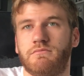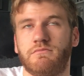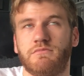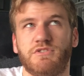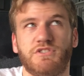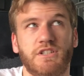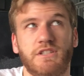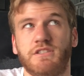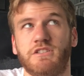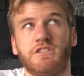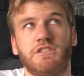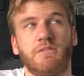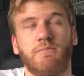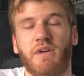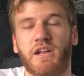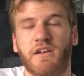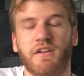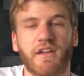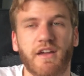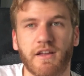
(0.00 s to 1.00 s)
since the
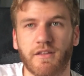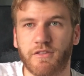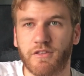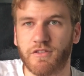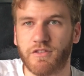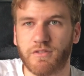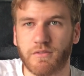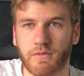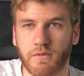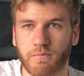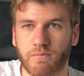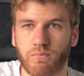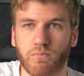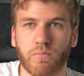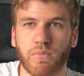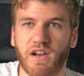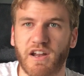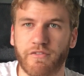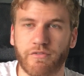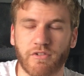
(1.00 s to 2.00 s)
Monday,
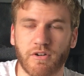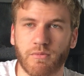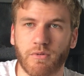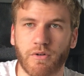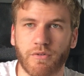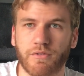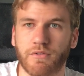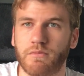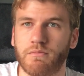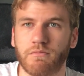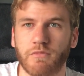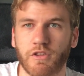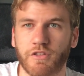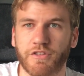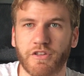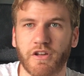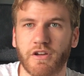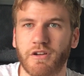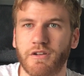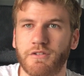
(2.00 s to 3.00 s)
whenever it was, the
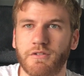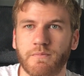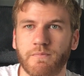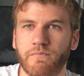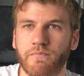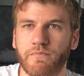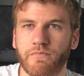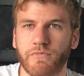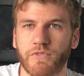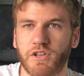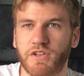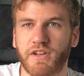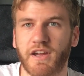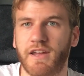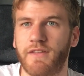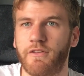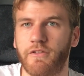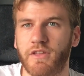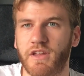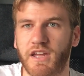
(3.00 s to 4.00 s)
3rd, the
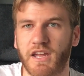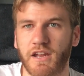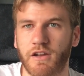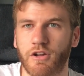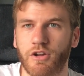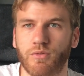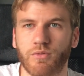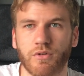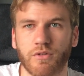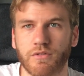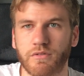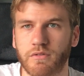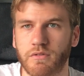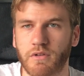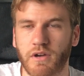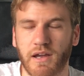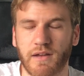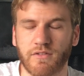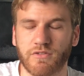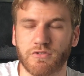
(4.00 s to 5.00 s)
day that the keynote was.
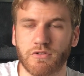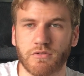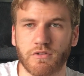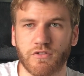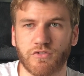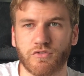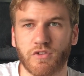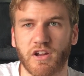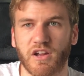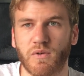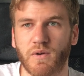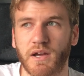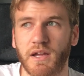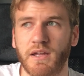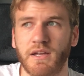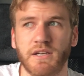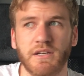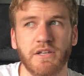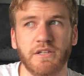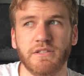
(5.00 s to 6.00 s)
I installed it straight away.
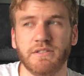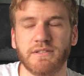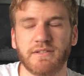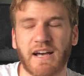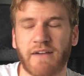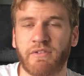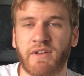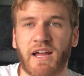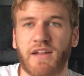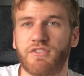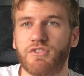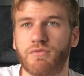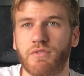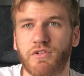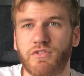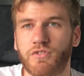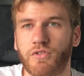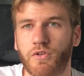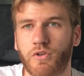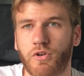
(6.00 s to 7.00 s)
Haven't had to
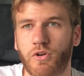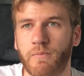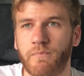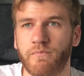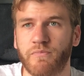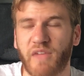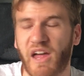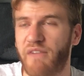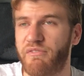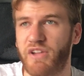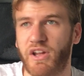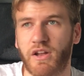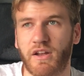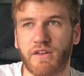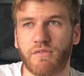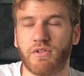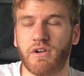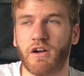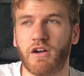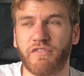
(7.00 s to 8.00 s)
restore.
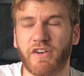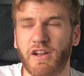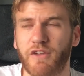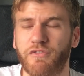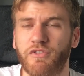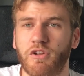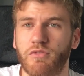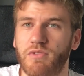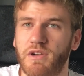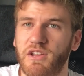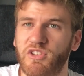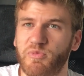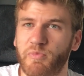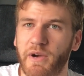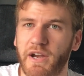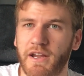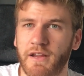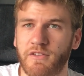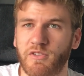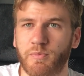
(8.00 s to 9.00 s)
I've had a few
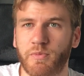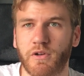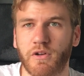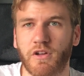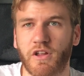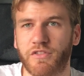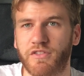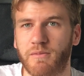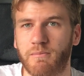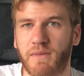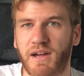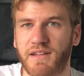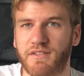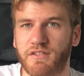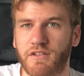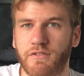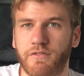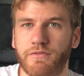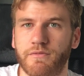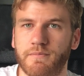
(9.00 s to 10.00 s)
resprings, but nothing
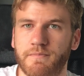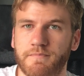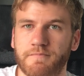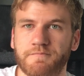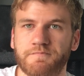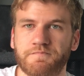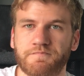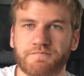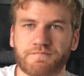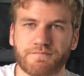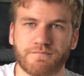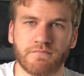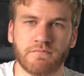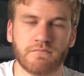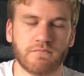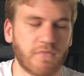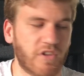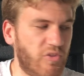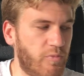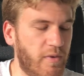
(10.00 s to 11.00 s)
massive.
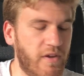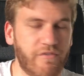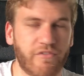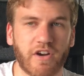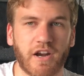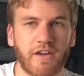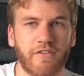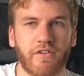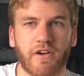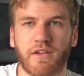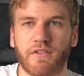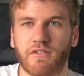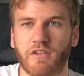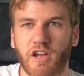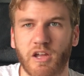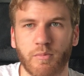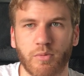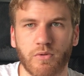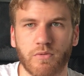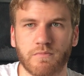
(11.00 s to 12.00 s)
It's been very, very
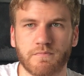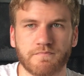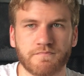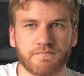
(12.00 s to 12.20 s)
stable.